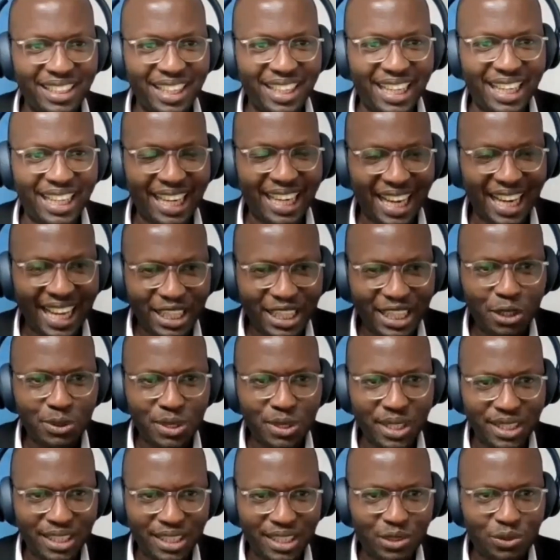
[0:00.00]
And I like
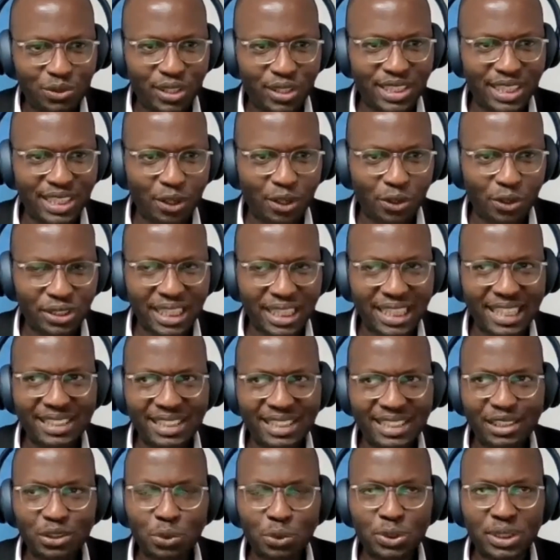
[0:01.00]
using this phrase a lot, and
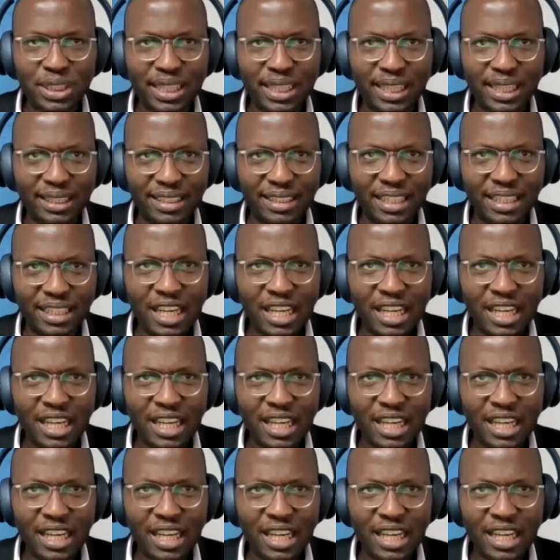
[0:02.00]
it's just to say that